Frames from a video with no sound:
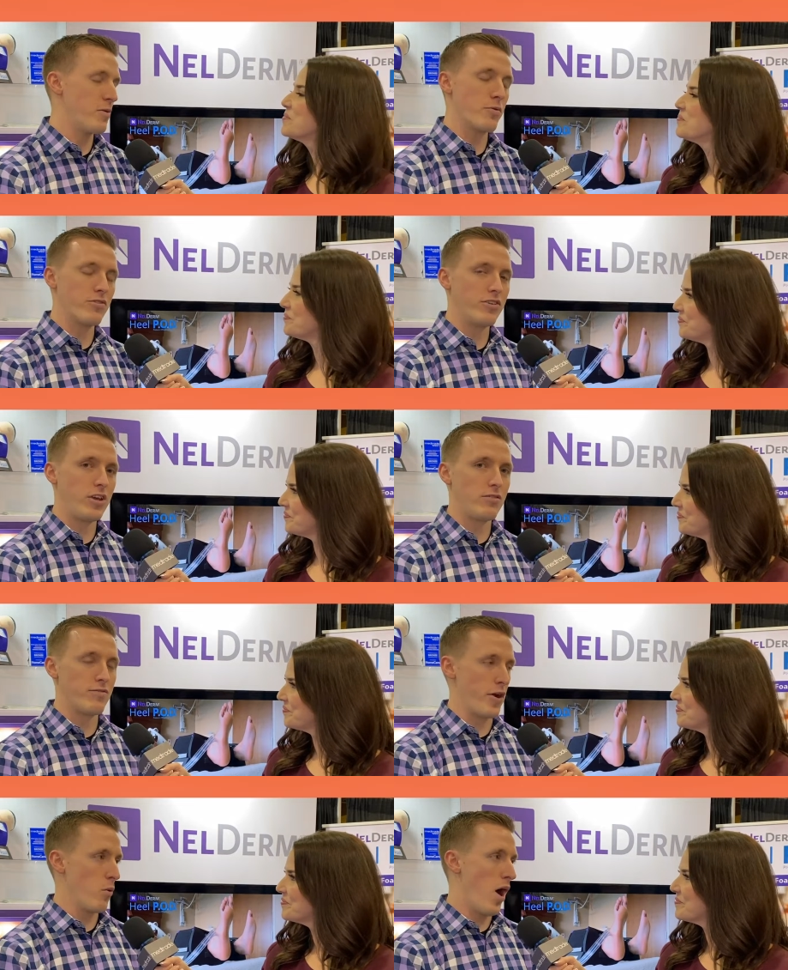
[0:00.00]
Speaker 1: been
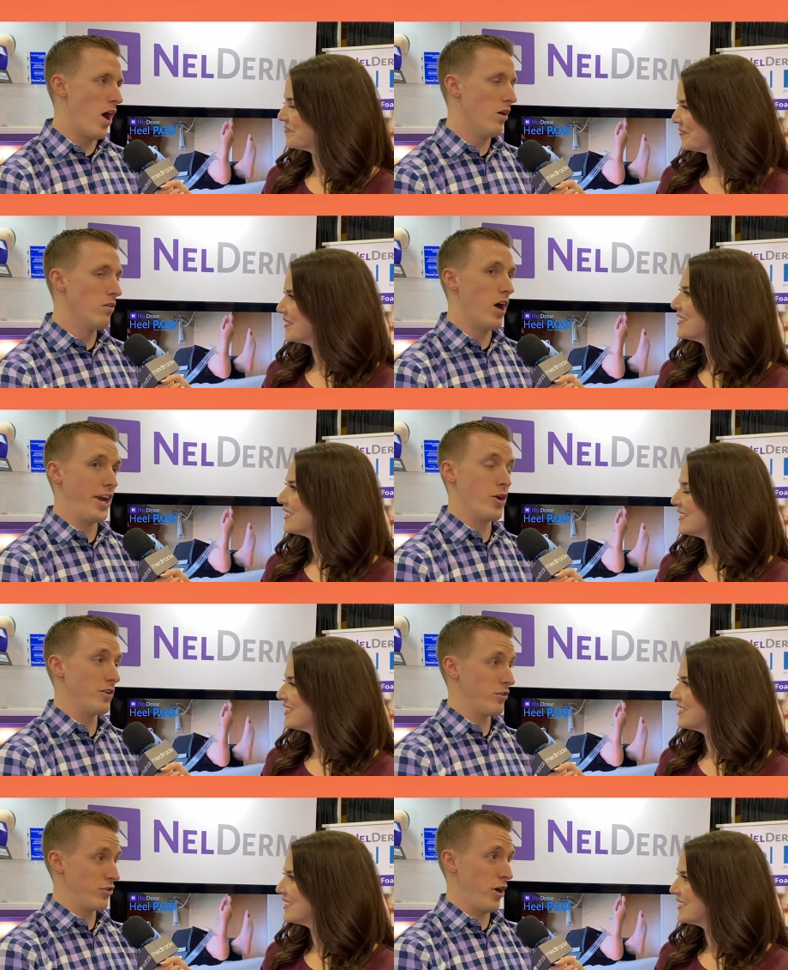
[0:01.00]
received very well uh,
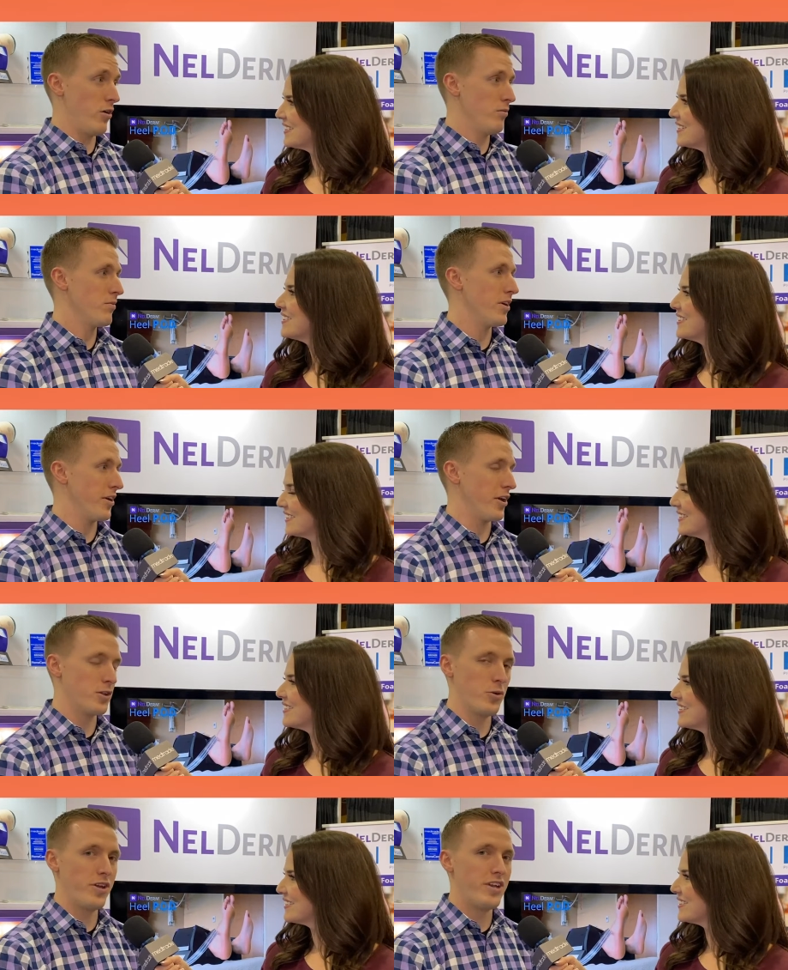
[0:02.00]
here at the show
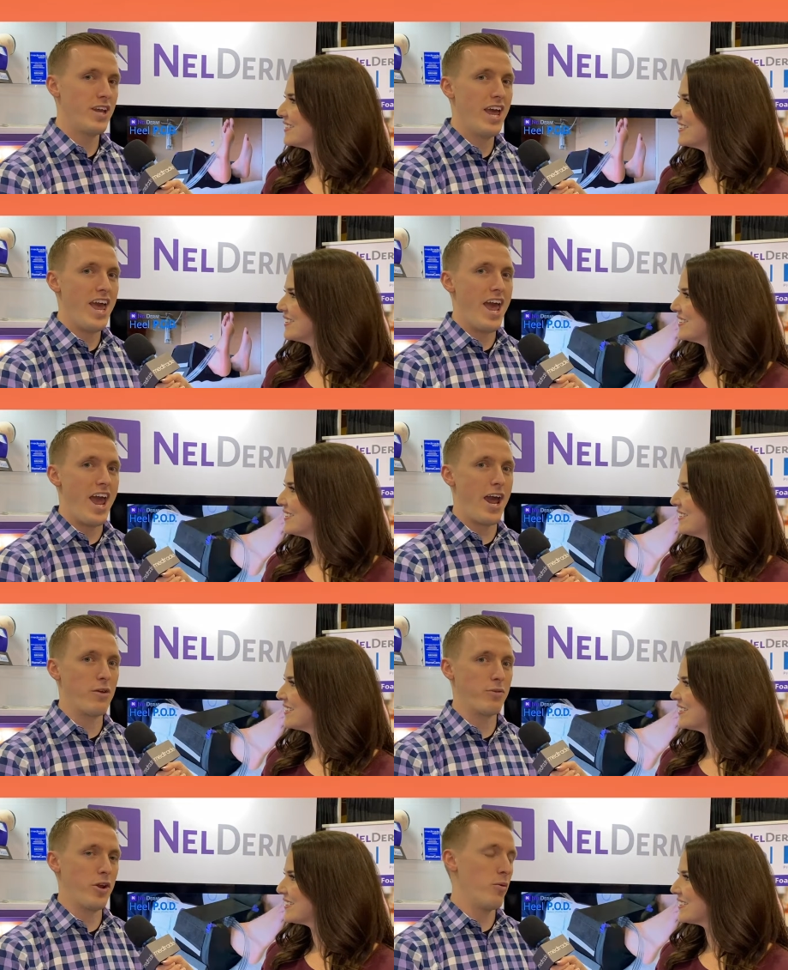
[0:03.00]
included,
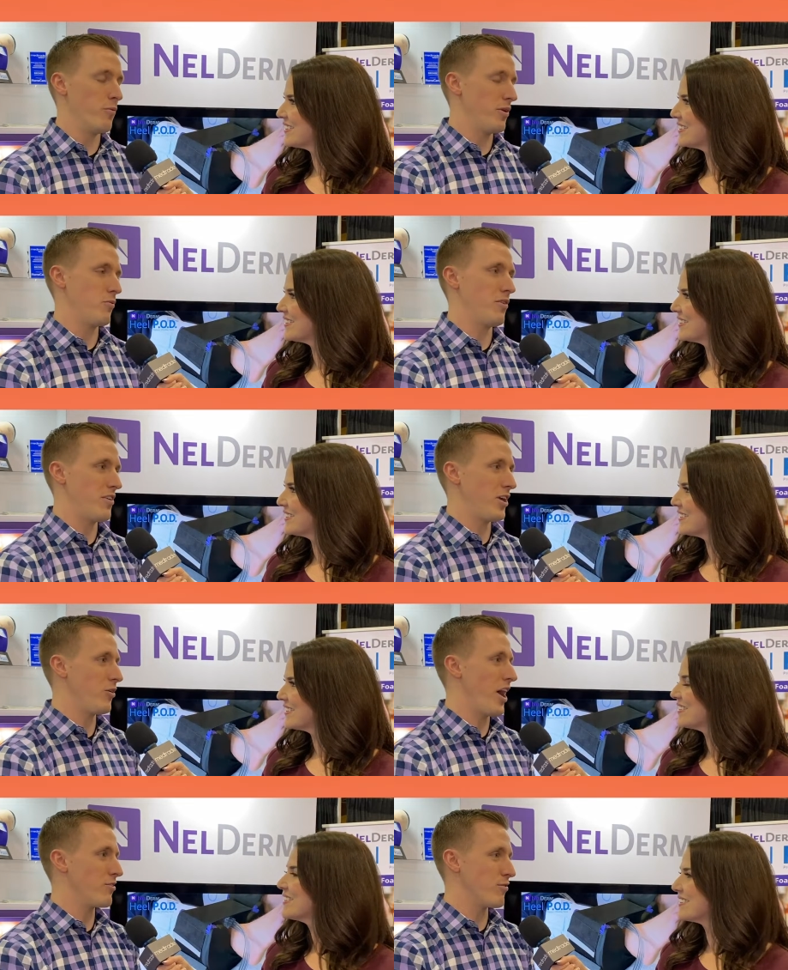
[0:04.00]
and you know we, we
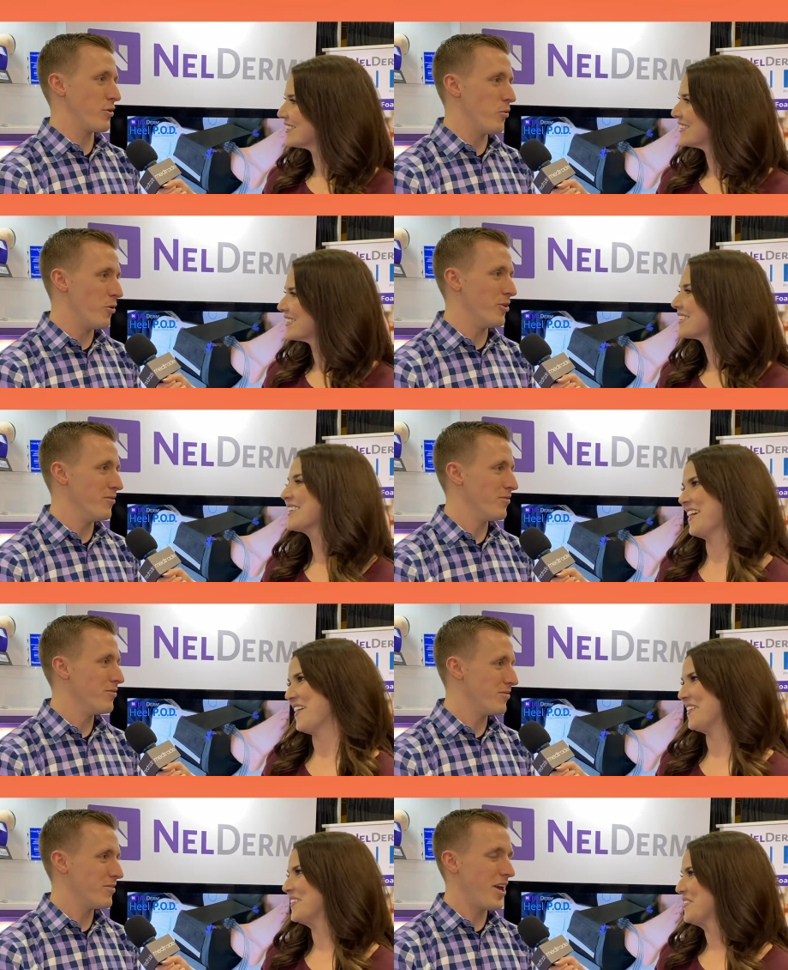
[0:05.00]
thank you guys for the award.
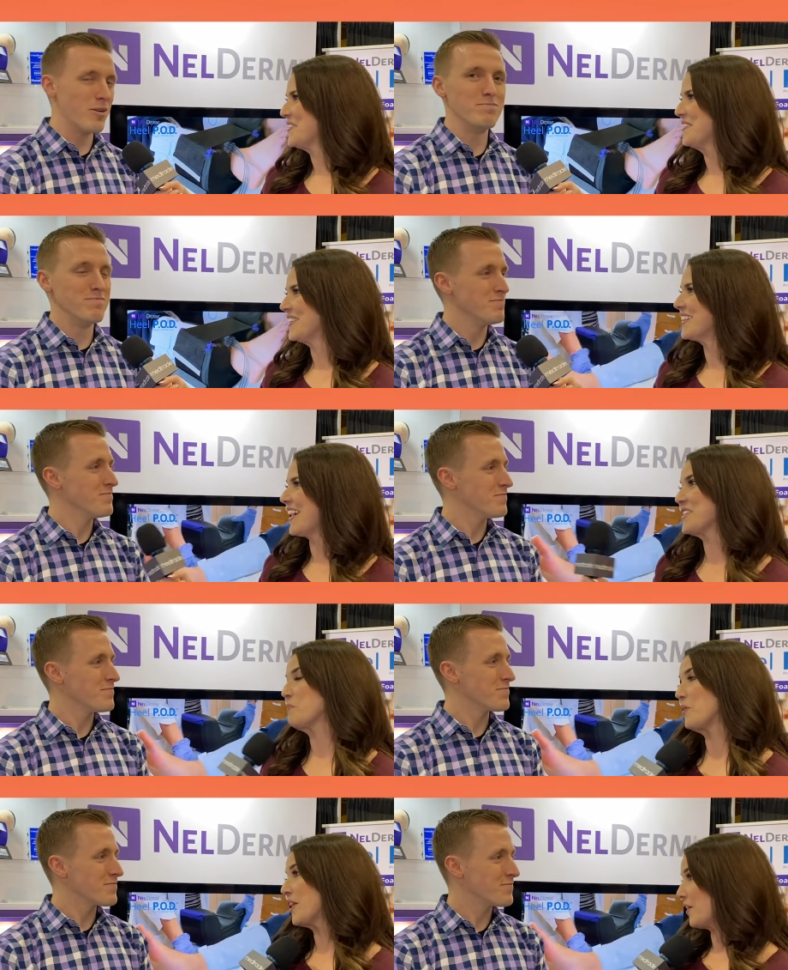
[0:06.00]
Speaker 2: Yeah.
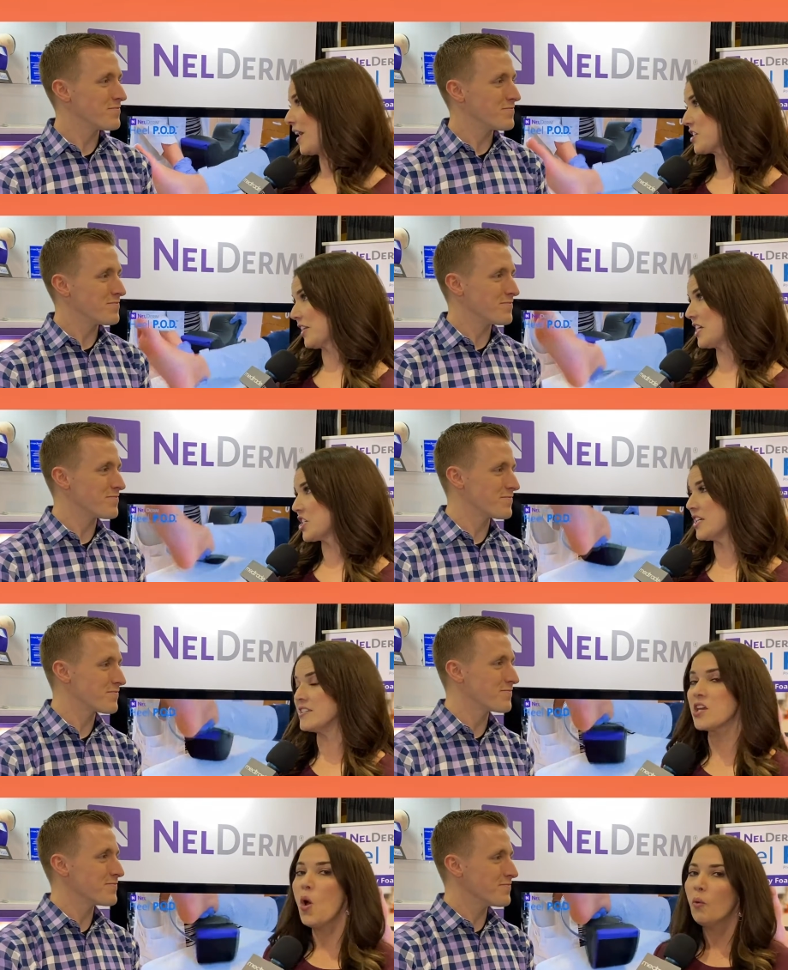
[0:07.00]
Well,
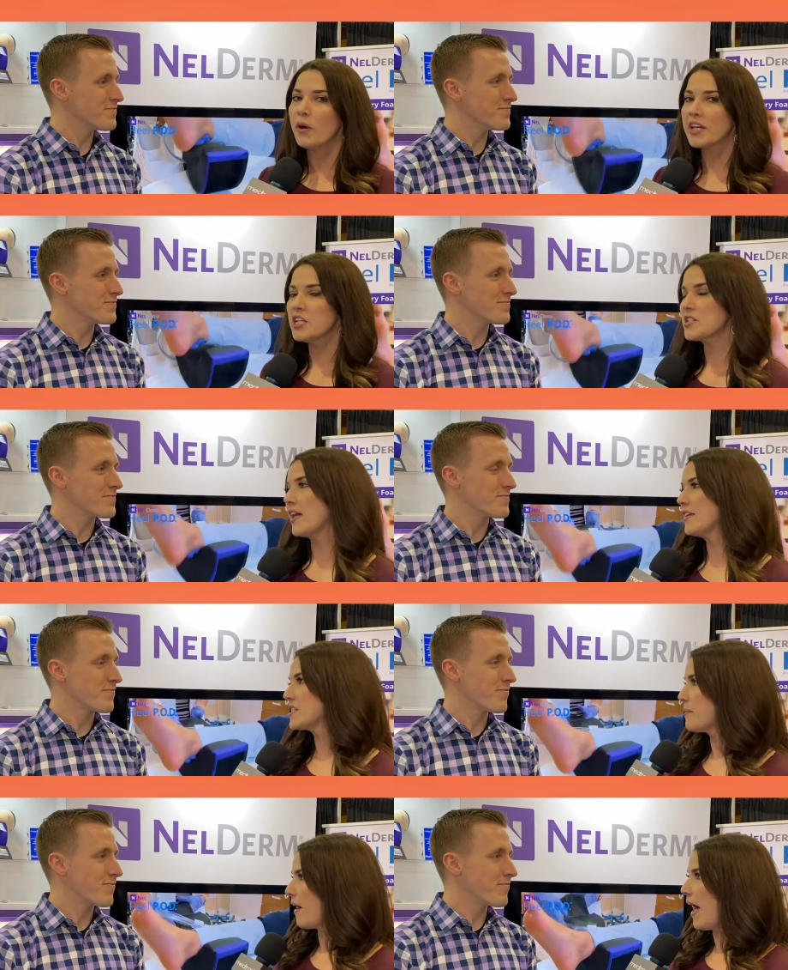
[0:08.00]
congratulations. What can you tell
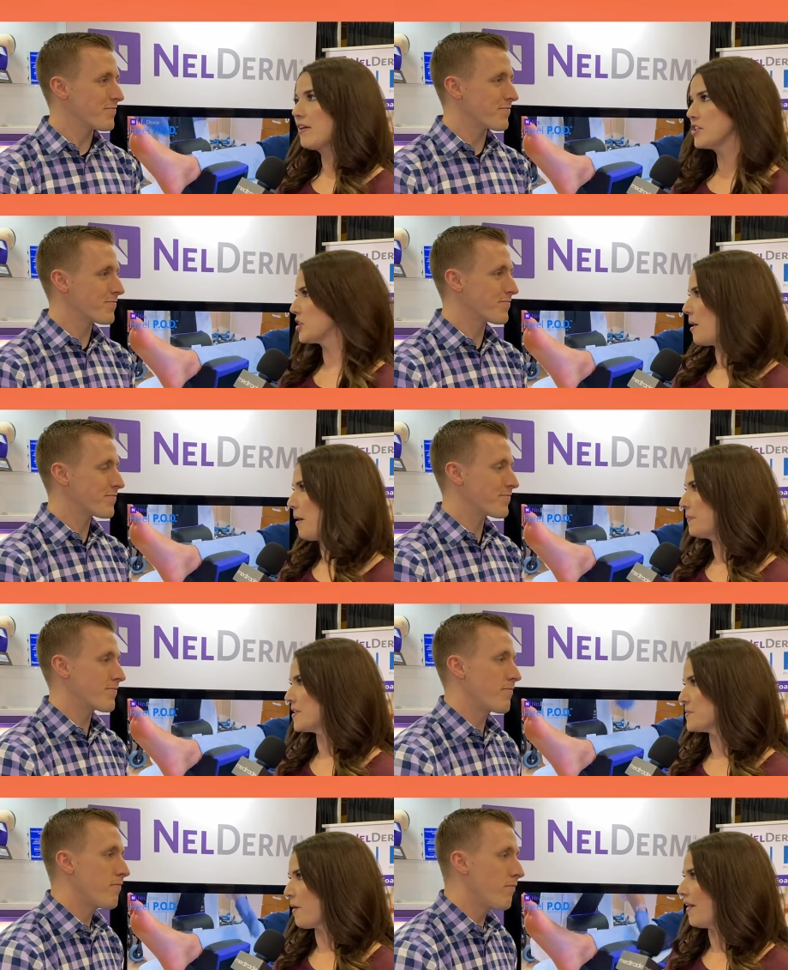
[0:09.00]
us about how did you come up
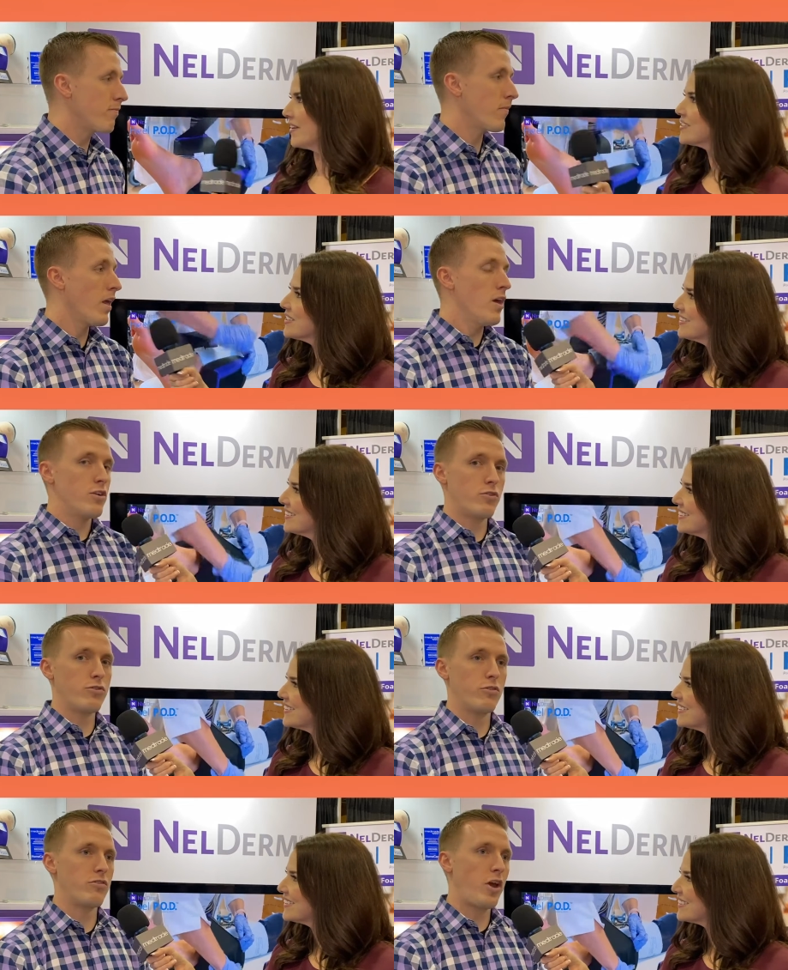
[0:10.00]
with this product?
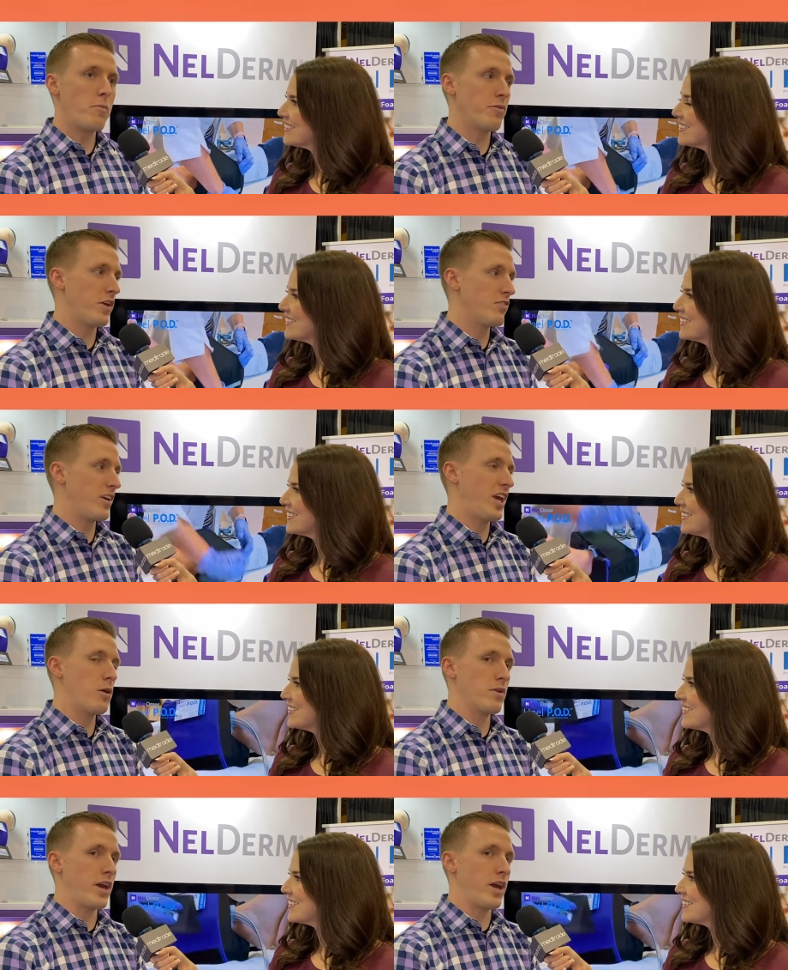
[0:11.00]
Speaker 1: Sure. So there's a couple things that came